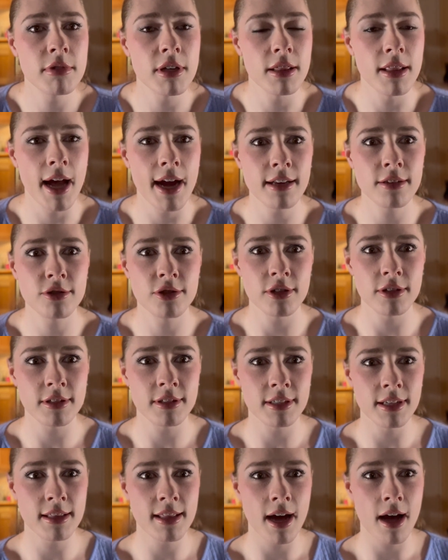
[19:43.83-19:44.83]
The light
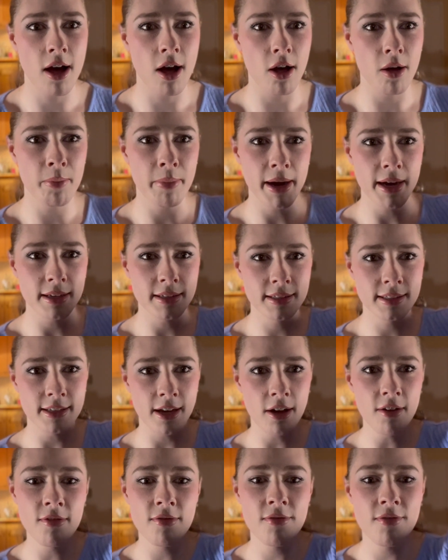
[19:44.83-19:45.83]
just did that all by
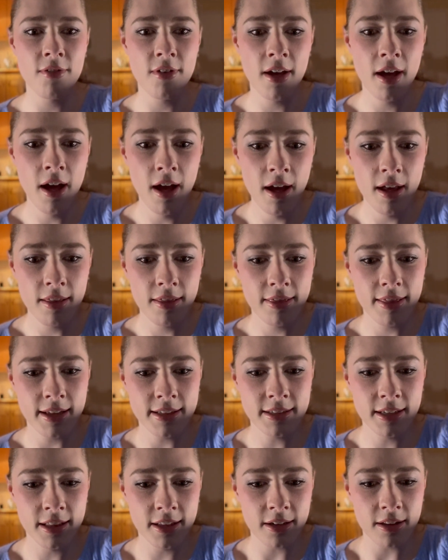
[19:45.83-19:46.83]
itself.
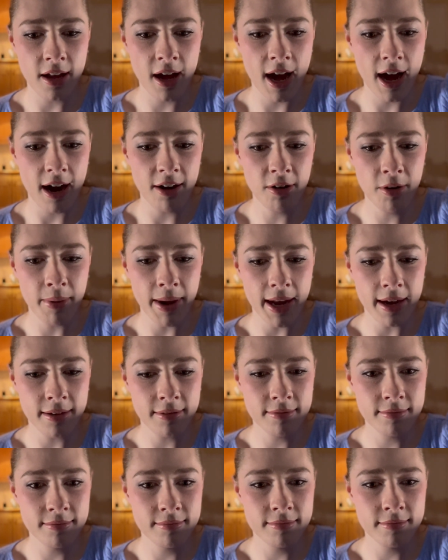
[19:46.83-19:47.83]
That's a little
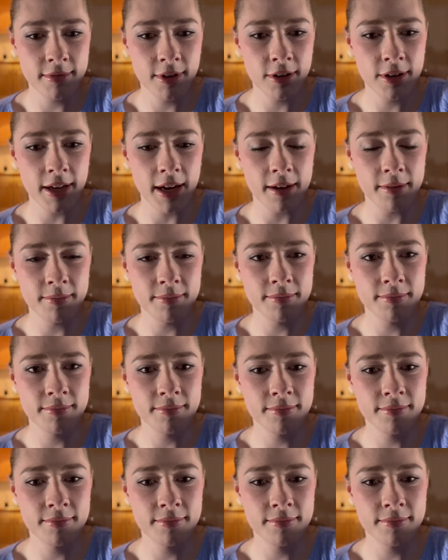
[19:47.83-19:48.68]
harrowing. Hold on.